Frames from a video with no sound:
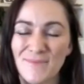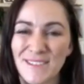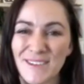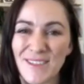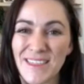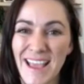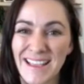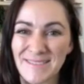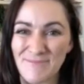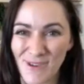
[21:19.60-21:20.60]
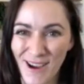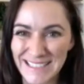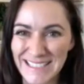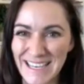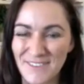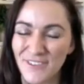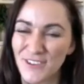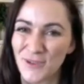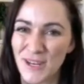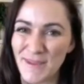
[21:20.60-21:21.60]
So thanks, Bryce, again for
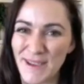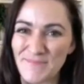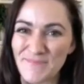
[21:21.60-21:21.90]
joining me.